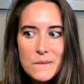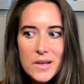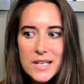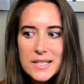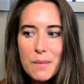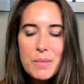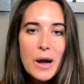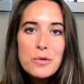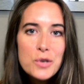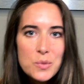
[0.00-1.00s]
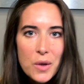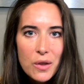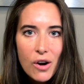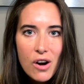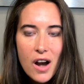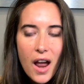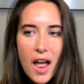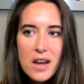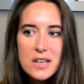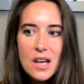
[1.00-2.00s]
And I set boundaries with her.
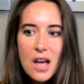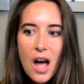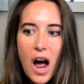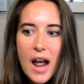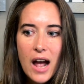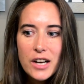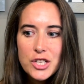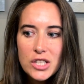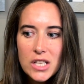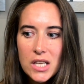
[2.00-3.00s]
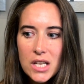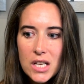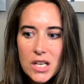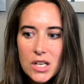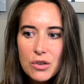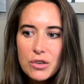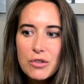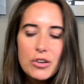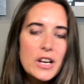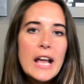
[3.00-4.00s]
And I actually could
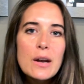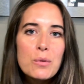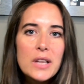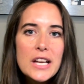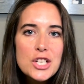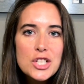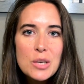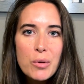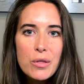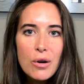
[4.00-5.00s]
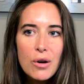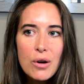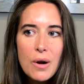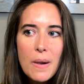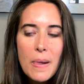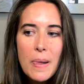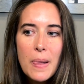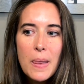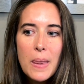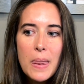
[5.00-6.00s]
create a relationship with her
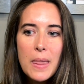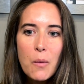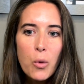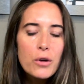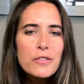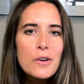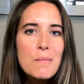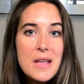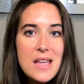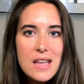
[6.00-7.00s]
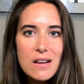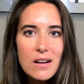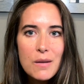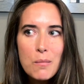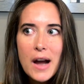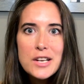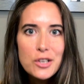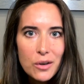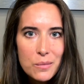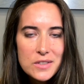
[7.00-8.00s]
that worked for me on my
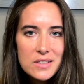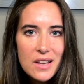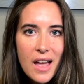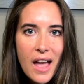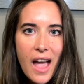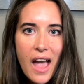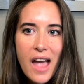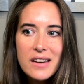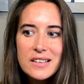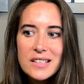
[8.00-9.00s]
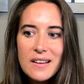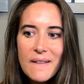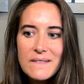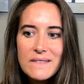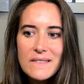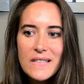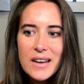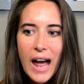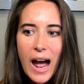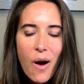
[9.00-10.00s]
terms. And
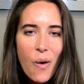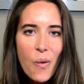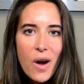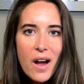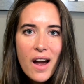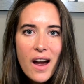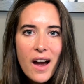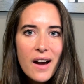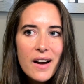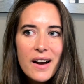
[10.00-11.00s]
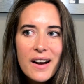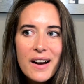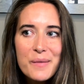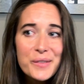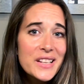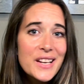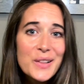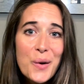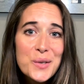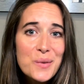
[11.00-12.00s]
now I'm really
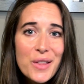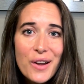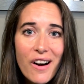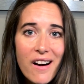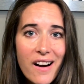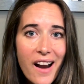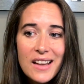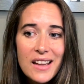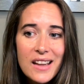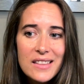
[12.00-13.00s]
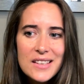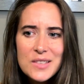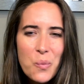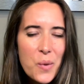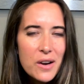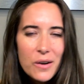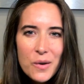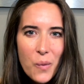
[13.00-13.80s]
close with her in this weird